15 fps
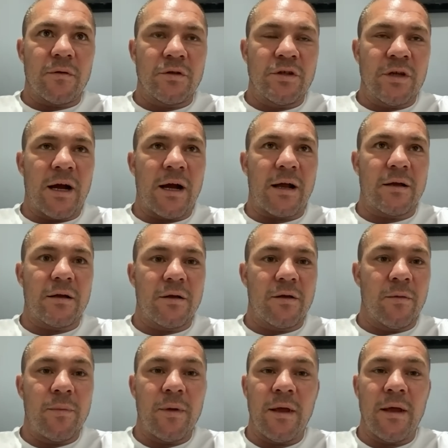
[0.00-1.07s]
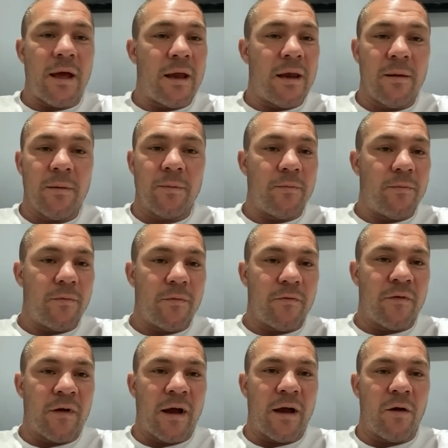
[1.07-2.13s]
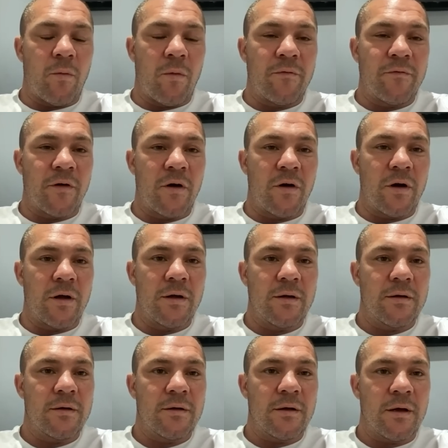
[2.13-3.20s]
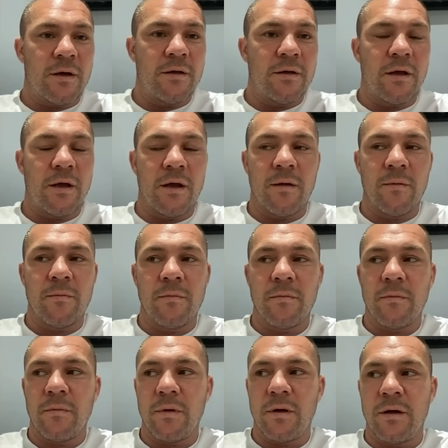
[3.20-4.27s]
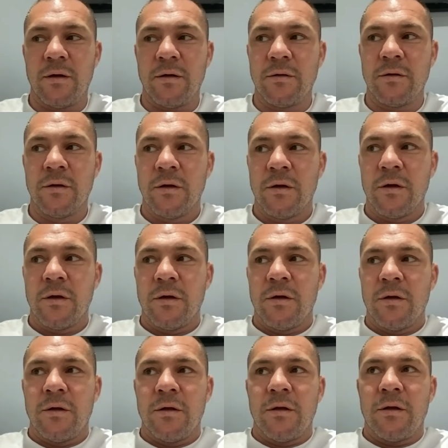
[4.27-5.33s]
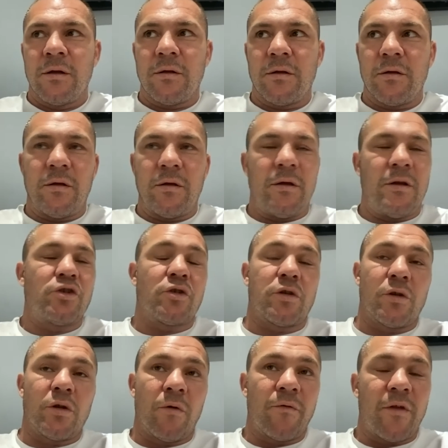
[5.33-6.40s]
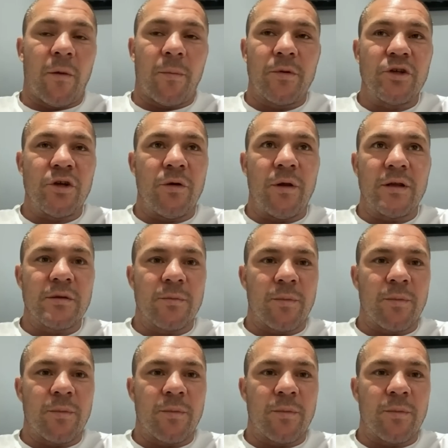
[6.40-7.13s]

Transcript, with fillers: Jack can beat any fighter at one forty, and um, and he just loved the opportunity to